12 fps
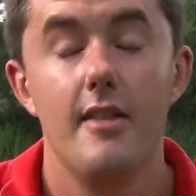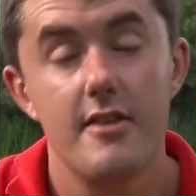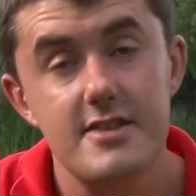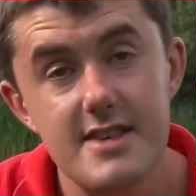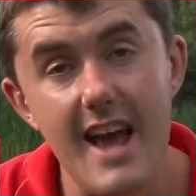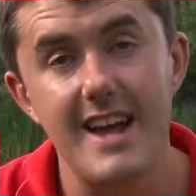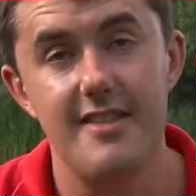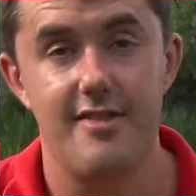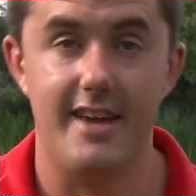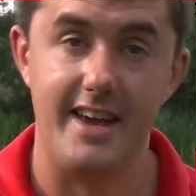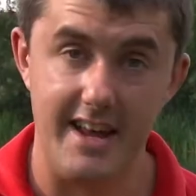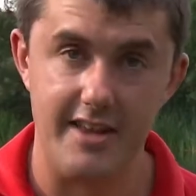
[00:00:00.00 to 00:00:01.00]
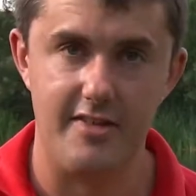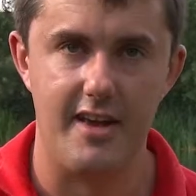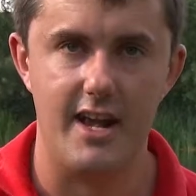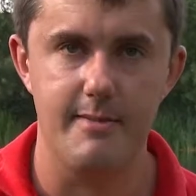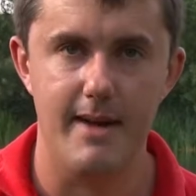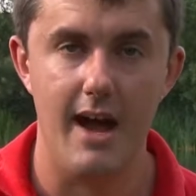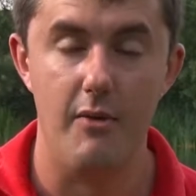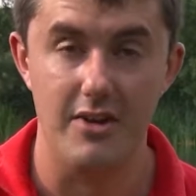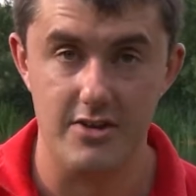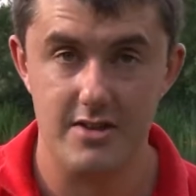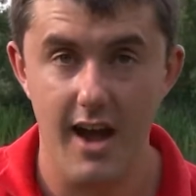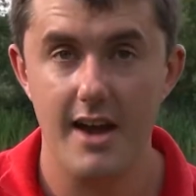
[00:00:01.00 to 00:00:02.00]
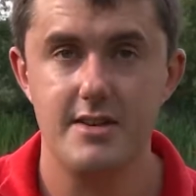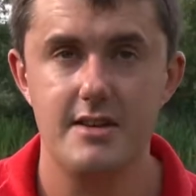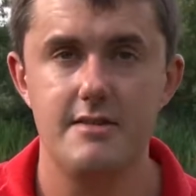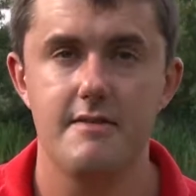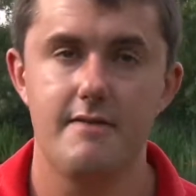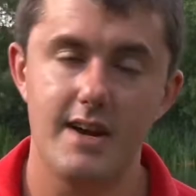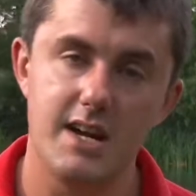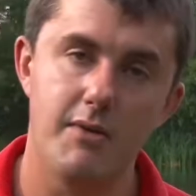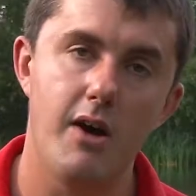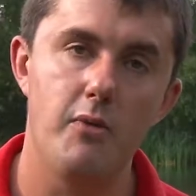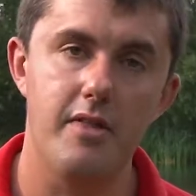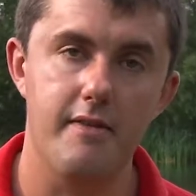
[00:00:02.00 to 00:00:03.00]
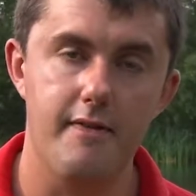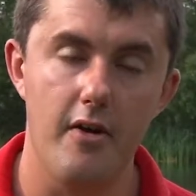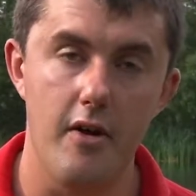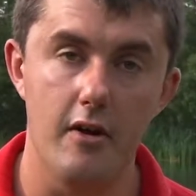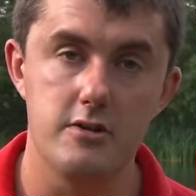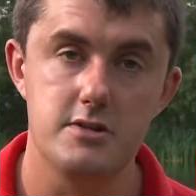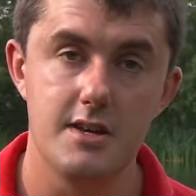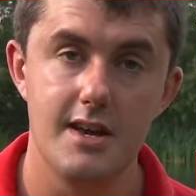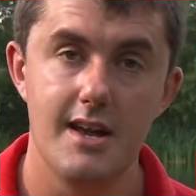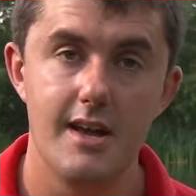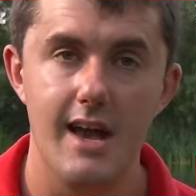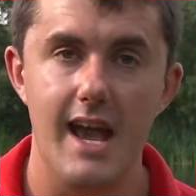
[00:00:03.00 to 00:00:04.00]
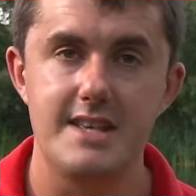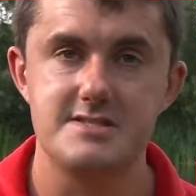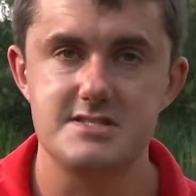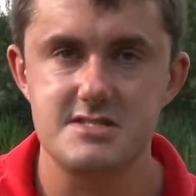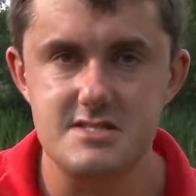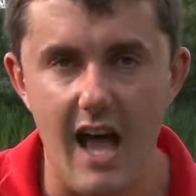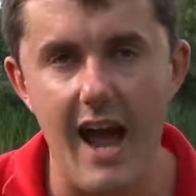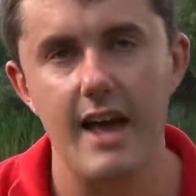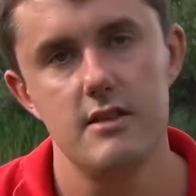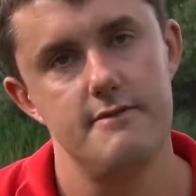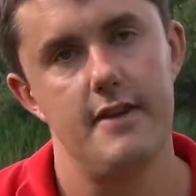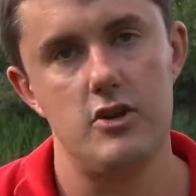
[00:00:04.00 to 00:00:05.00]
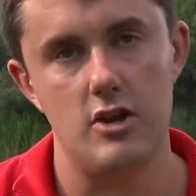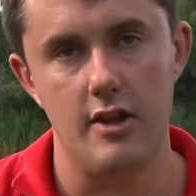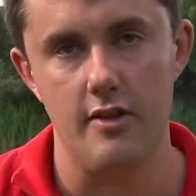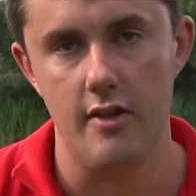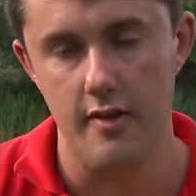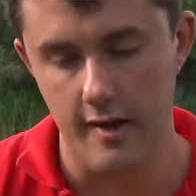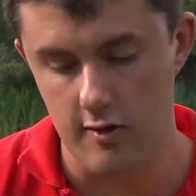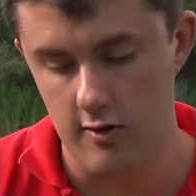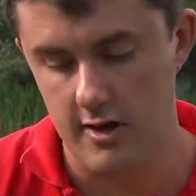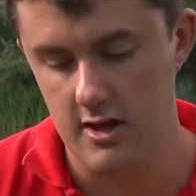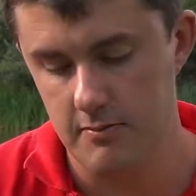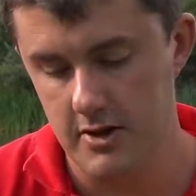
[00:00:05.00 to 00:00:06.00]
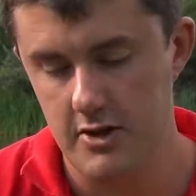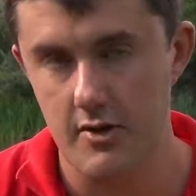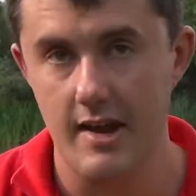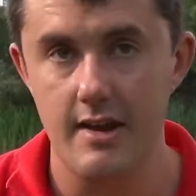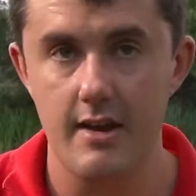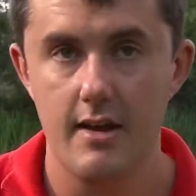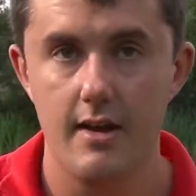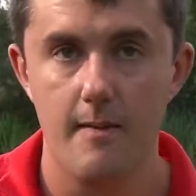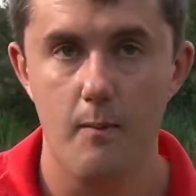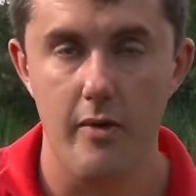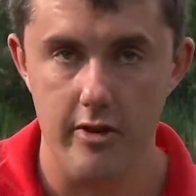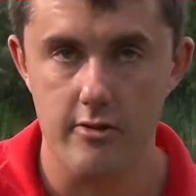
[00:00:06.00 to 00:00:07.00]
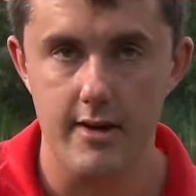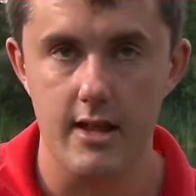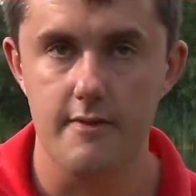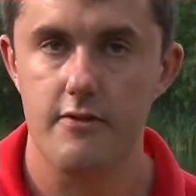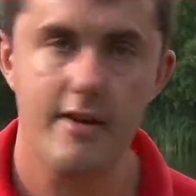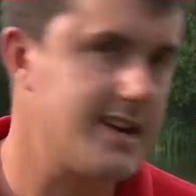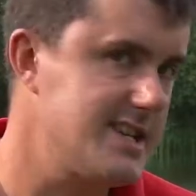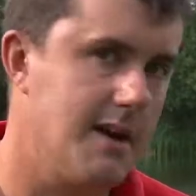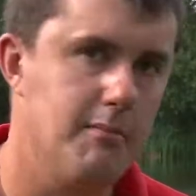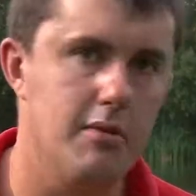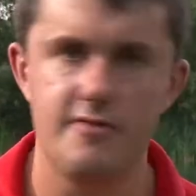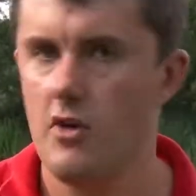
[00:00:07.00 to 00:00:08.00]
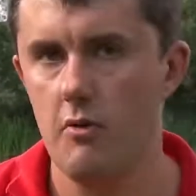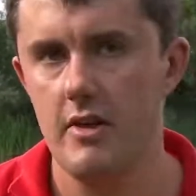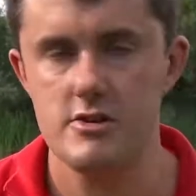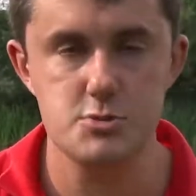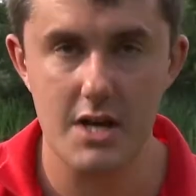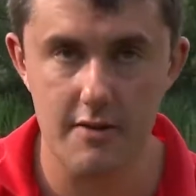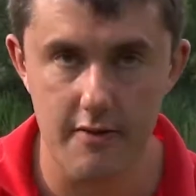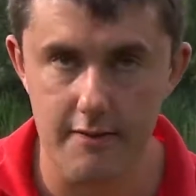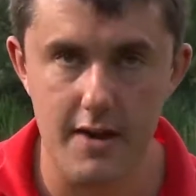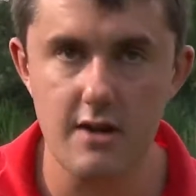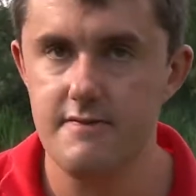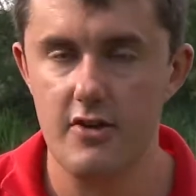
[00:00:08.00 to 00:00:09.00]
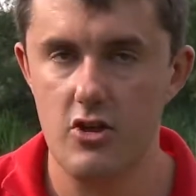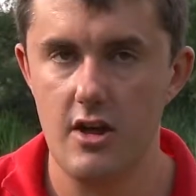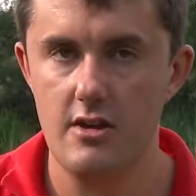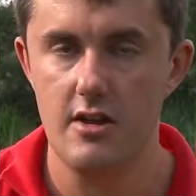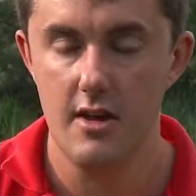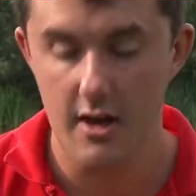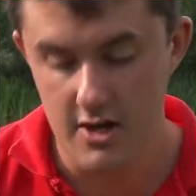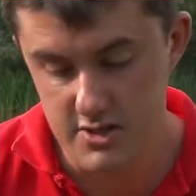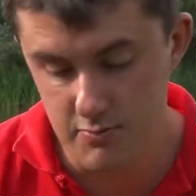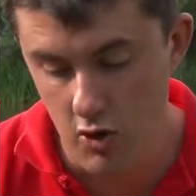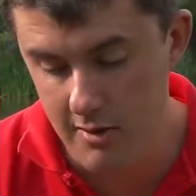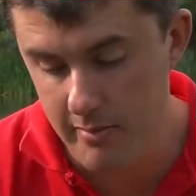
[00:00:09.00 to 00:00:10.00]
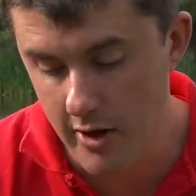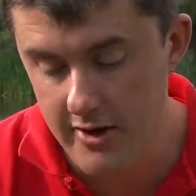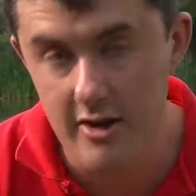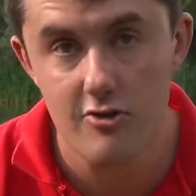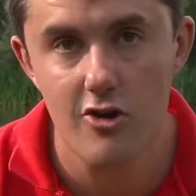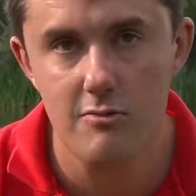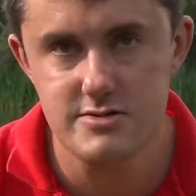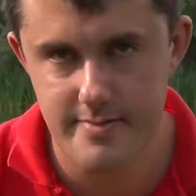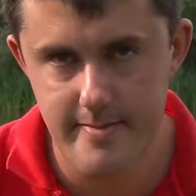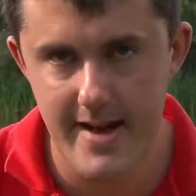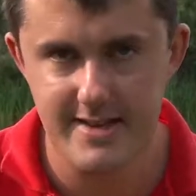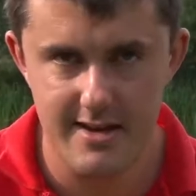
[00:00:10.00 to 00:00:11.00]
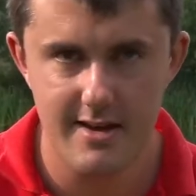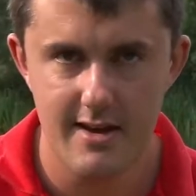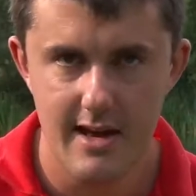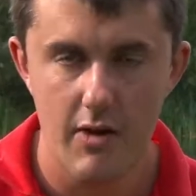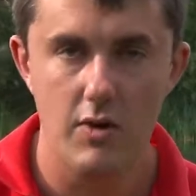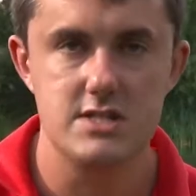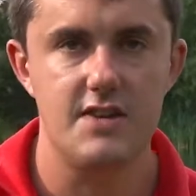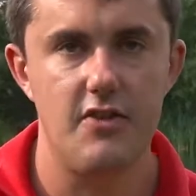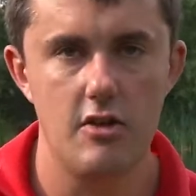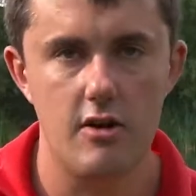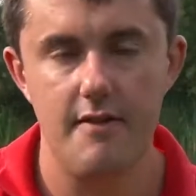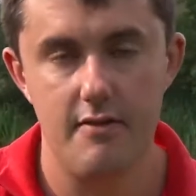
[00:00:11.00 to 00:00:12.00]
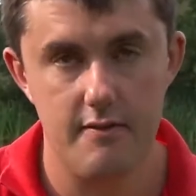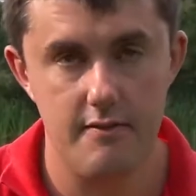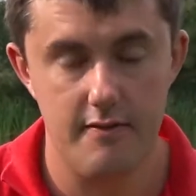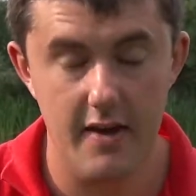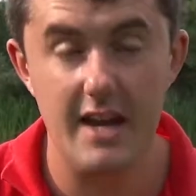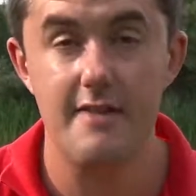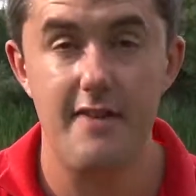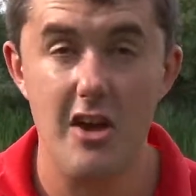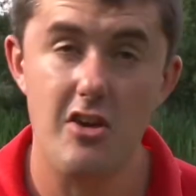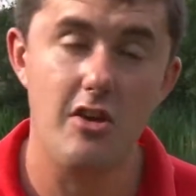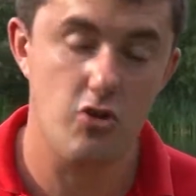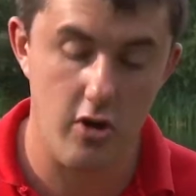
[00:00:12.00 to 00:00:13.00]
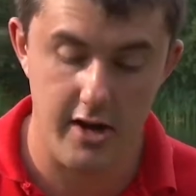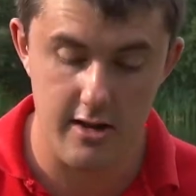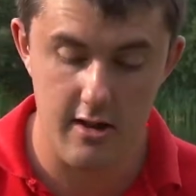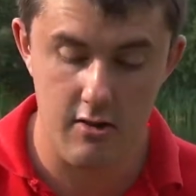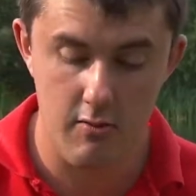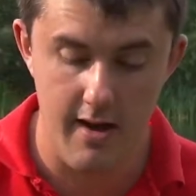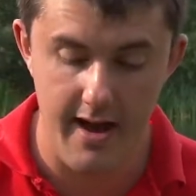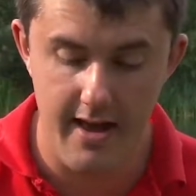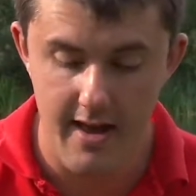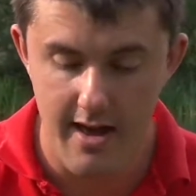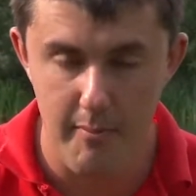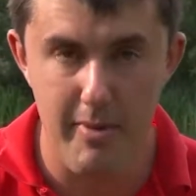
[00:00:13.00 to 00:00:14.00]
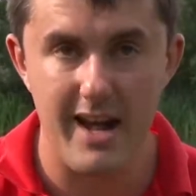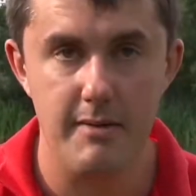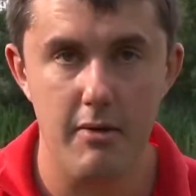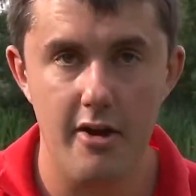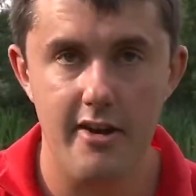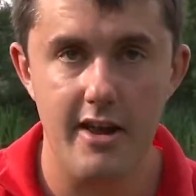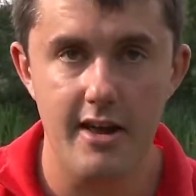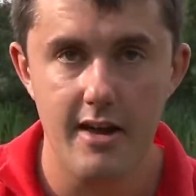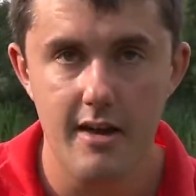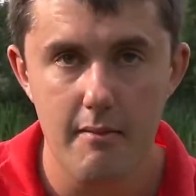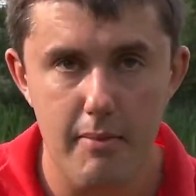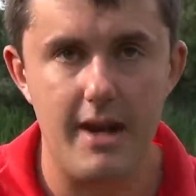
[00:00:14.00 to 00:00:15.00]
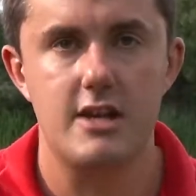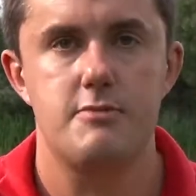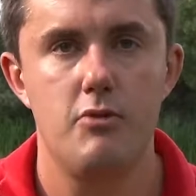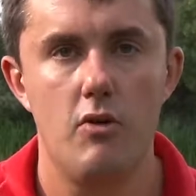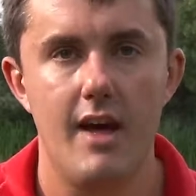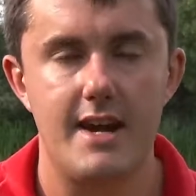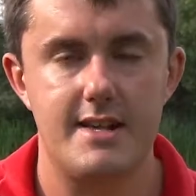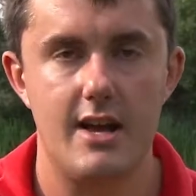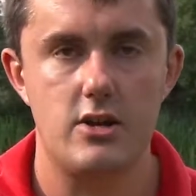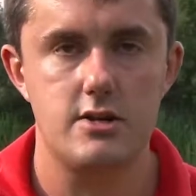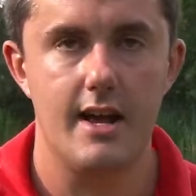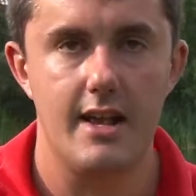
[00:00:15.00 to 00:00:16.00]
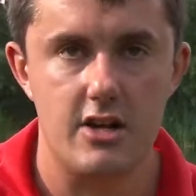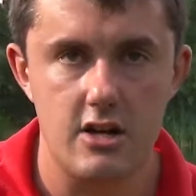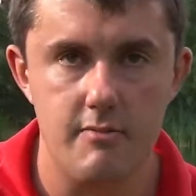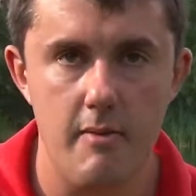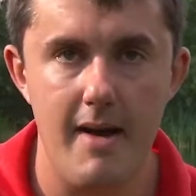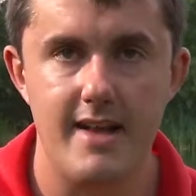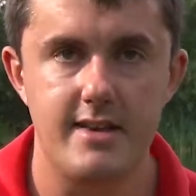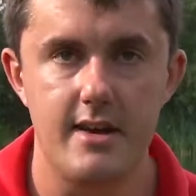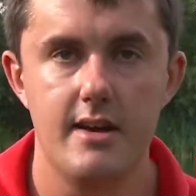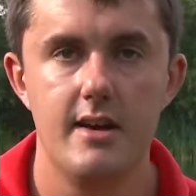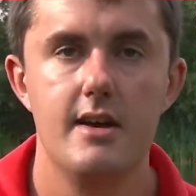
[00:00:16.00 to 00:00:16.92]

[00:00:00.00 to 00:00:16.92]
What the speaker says: The second thing you need to think about, which ties in very well with the first, is the style of fishing that you're looking to be doing with your reel. For example, if you're wanting a reel for float fishing, a smaller body will normally be better. Whereas if you're looking for feeder fishing and chucking a long way, a bigger body, bigger spool, etc. is going to be better.